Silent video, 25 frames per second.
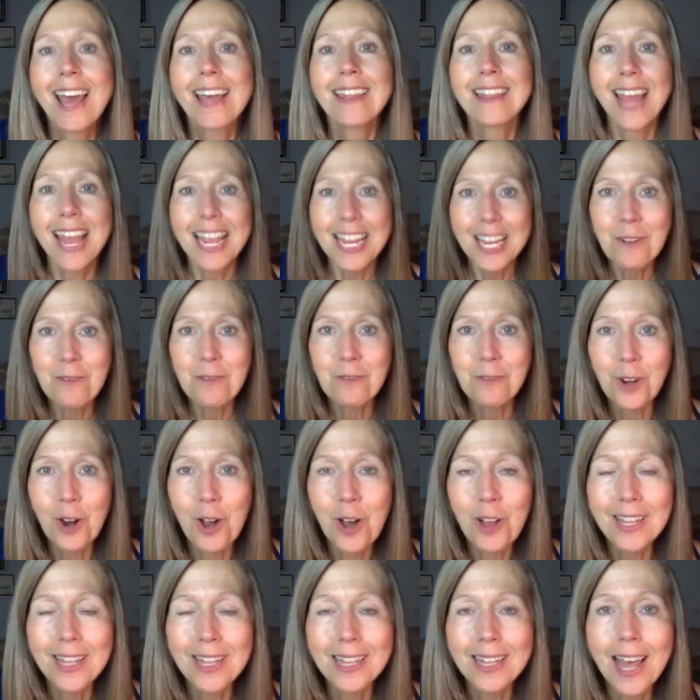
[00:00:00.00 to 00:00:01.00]
Thank you for
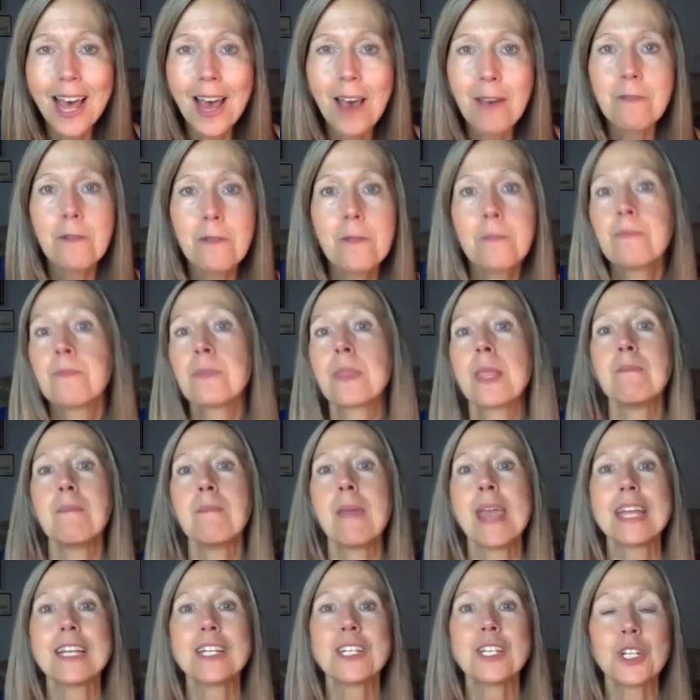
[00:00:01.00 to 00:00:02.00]
all the love.
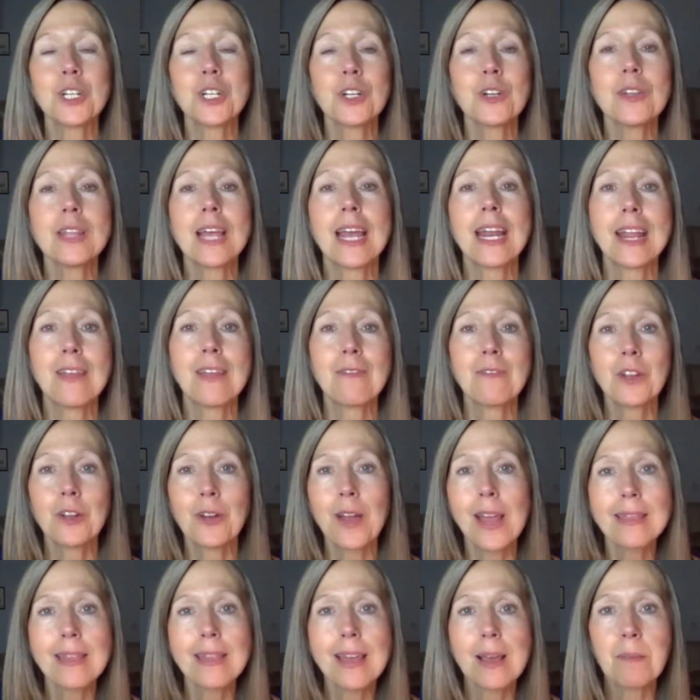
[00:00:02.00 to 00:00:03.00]
Make sure that if you're
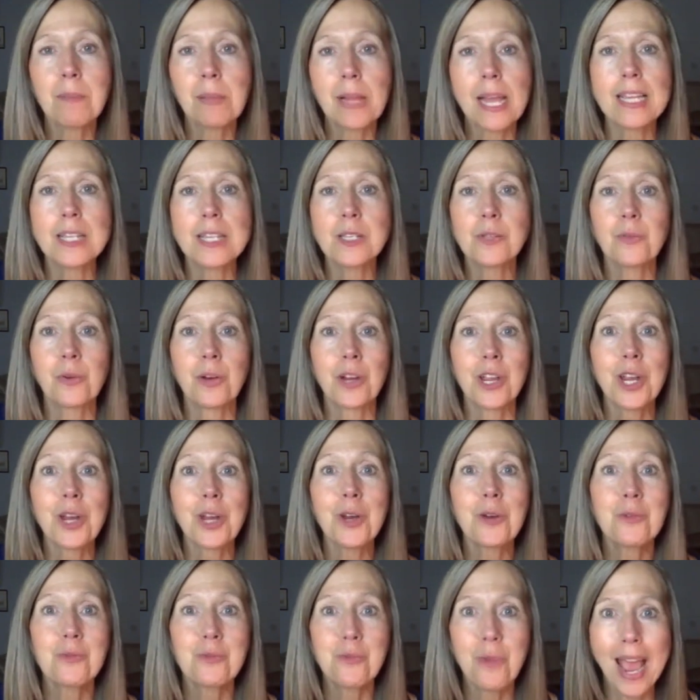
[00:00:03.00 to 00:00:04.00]
at that place where
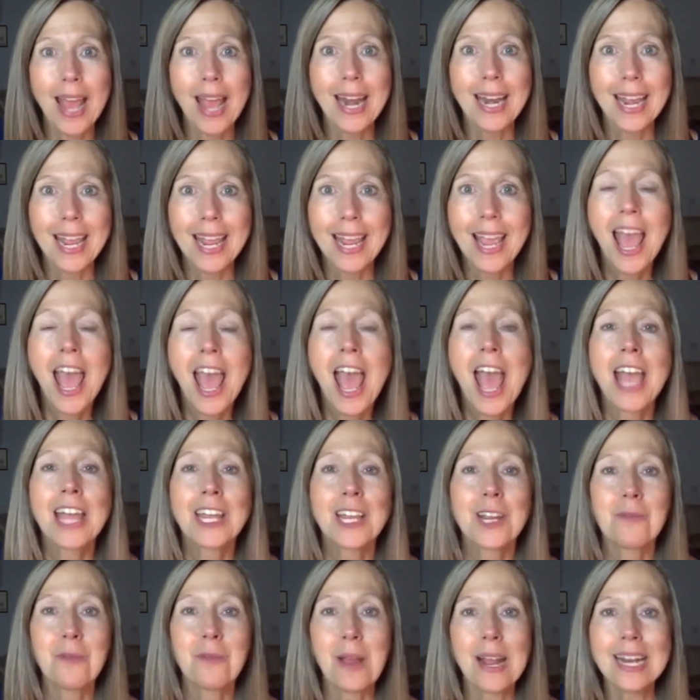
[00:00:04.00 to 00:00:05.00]
you're ready
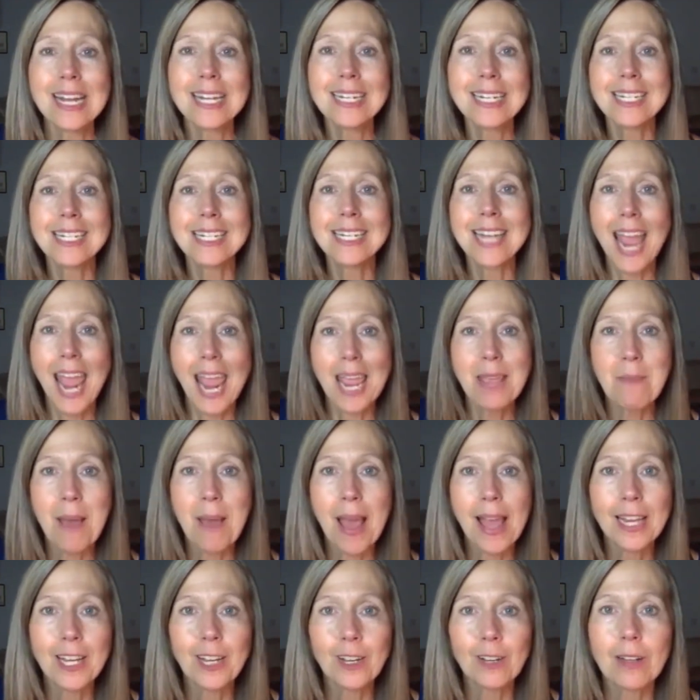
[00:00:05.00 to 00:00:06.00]
to take
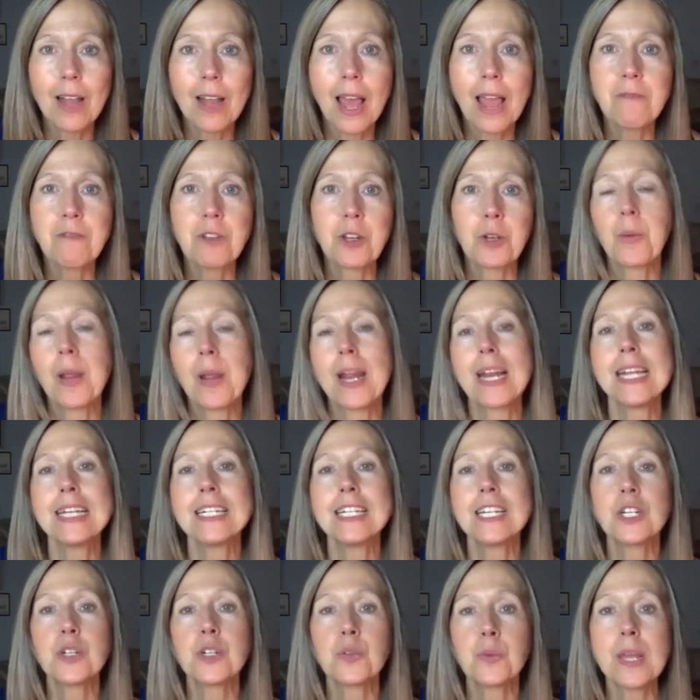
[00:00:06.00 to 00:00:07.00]
back your life, you're ready
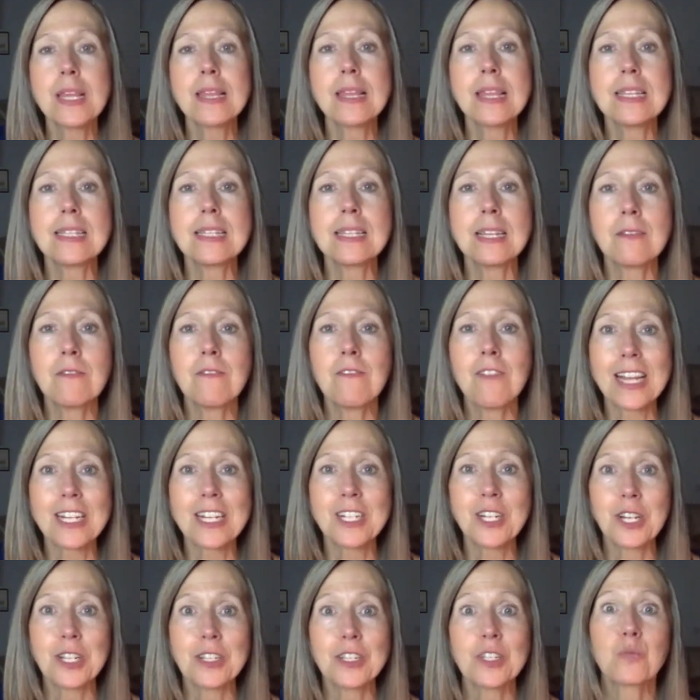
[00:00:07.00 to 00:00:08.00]
to treat these
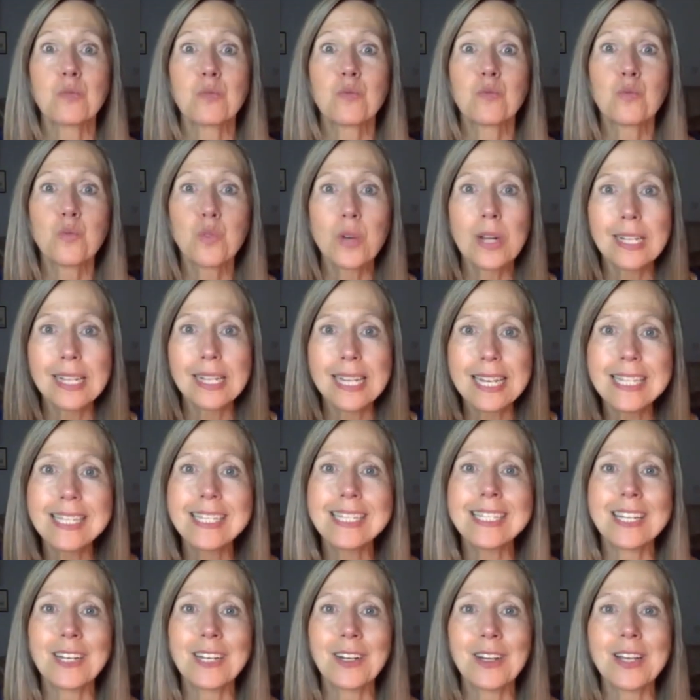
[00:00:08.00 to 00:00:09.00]
infections really
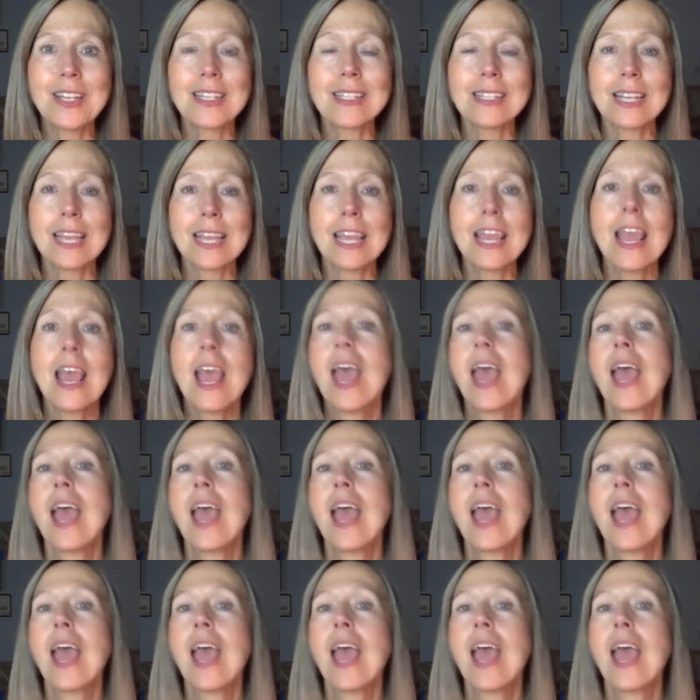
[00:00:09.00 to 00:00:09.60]
seriously.